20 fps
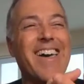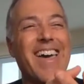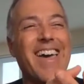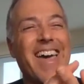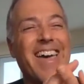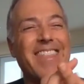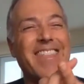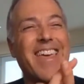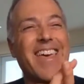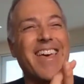
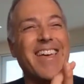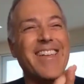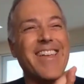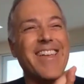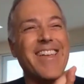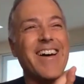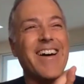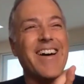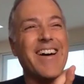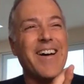And
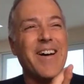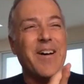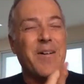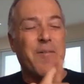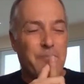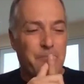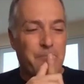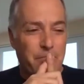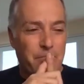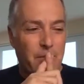then
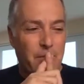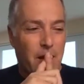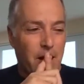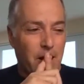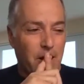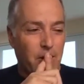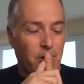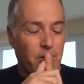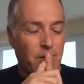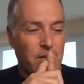
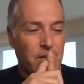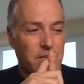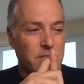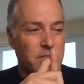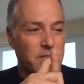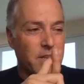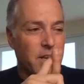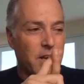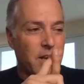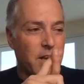who
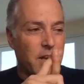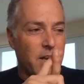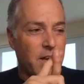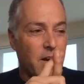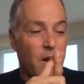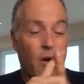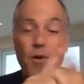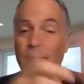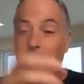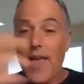else?
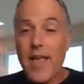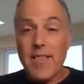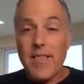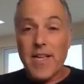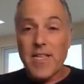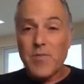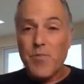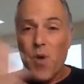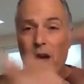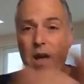And
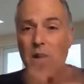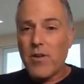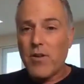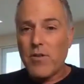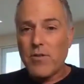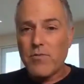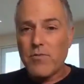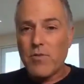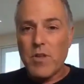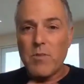Les Brown,
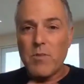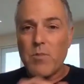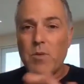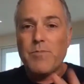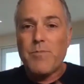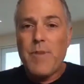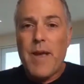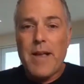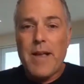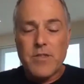who's one of the
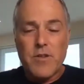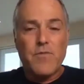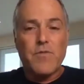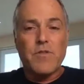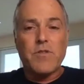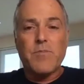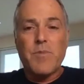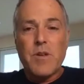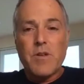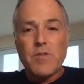most masterful
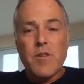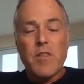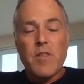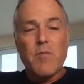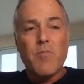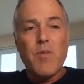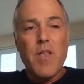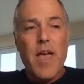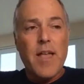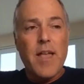speakers on
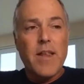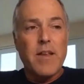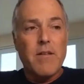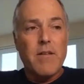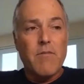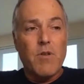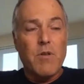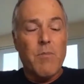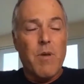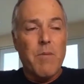the planet
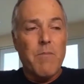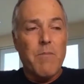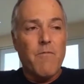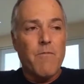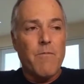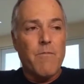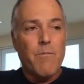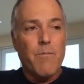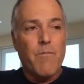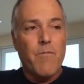and one of my
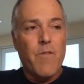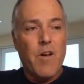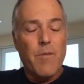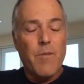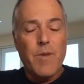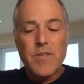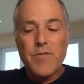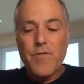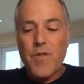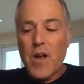very
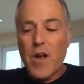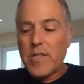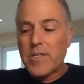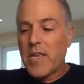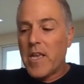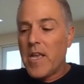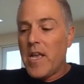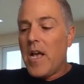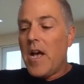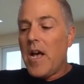best
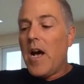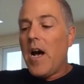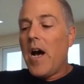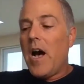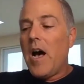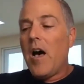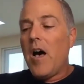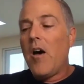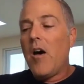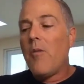friends.
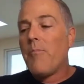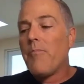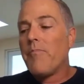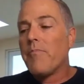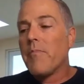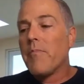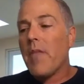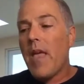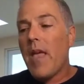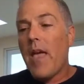And
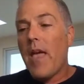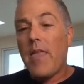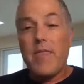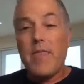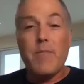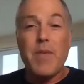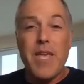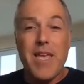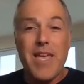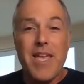
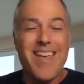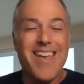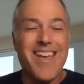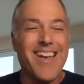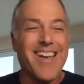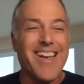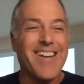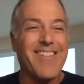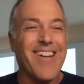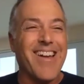then me,
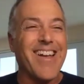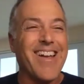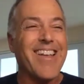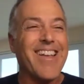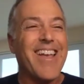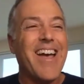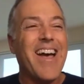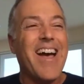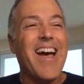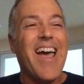right?
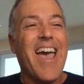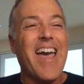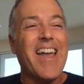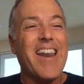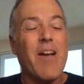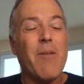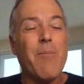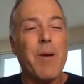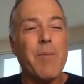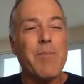And
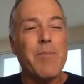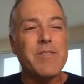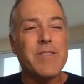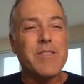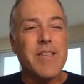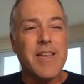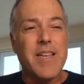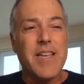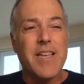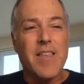I remember
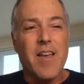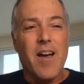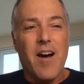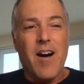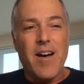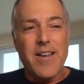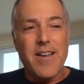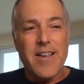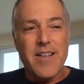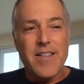sitting in the
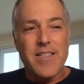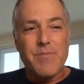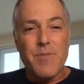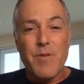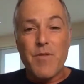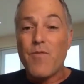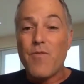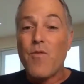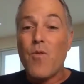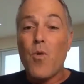audience
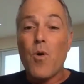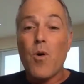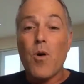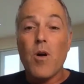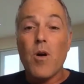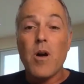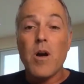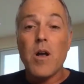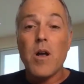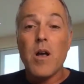before